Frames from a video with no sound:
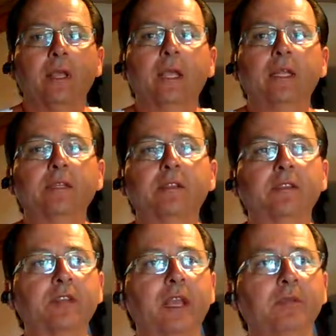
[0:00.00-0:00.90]
It is the
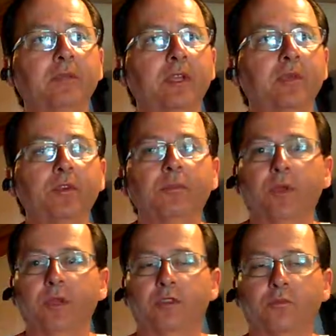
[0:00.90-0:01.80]
same thing with
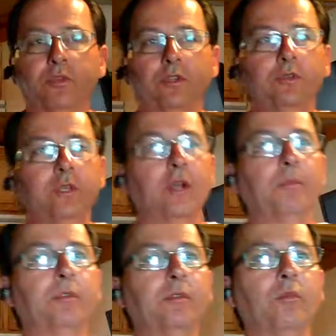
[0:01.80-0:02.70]
pills. When you get
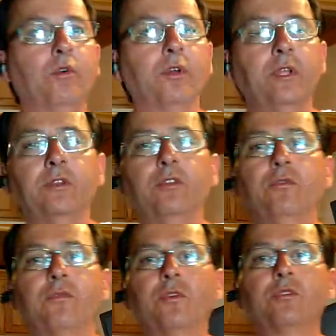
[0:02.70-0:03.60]
up in the morning and
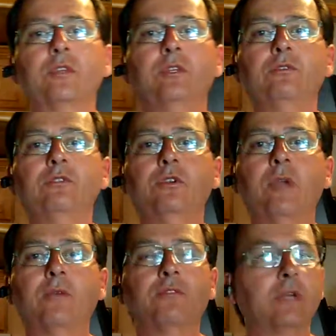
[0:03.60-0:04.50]
first thing you do
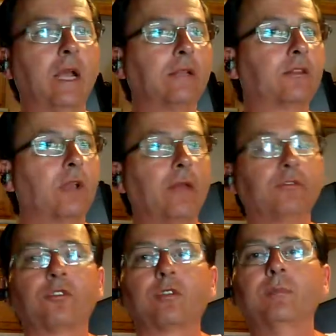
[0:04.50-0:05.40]

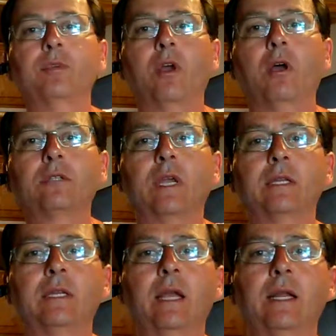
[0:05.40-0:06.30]
after sleeping all night
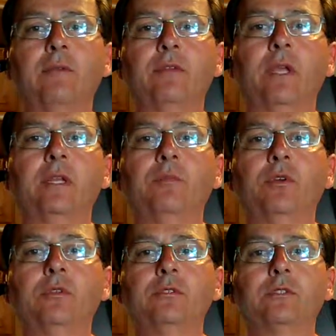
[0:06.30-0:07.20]
and not having any
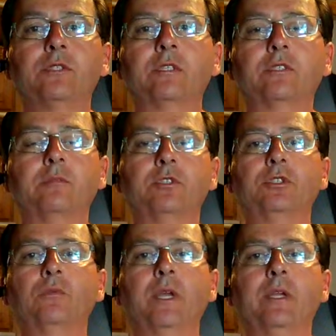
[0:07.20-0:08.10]
pill in your system is
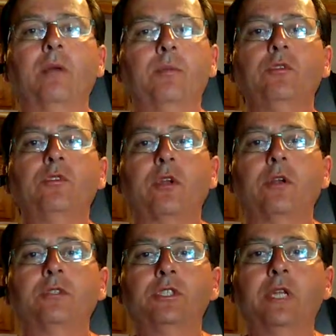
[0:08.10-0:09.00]
you wake up and you
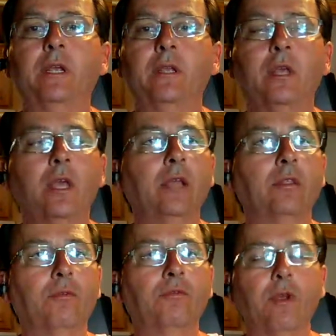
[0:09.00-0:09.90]
start to shake. And
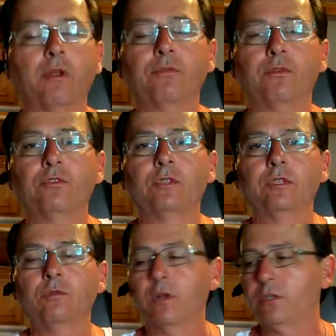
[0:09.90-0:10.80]
the very first thing
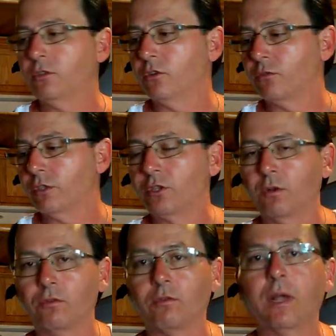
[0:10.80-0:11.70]
you want to do is reach
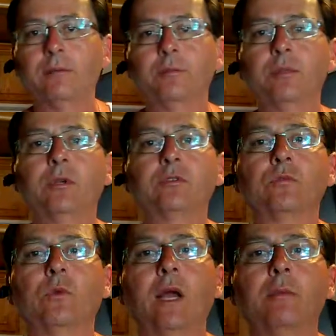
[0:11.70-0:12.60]
over and grab the pills.
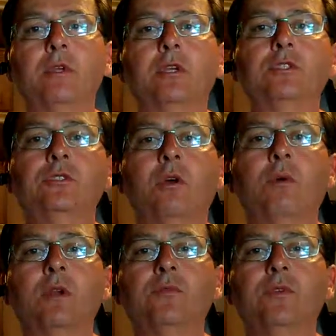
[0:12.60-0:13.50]
And why? Because you don't
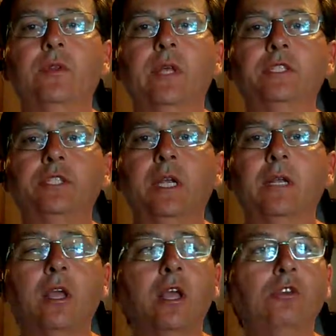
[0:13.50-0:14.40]
want to feel that shake.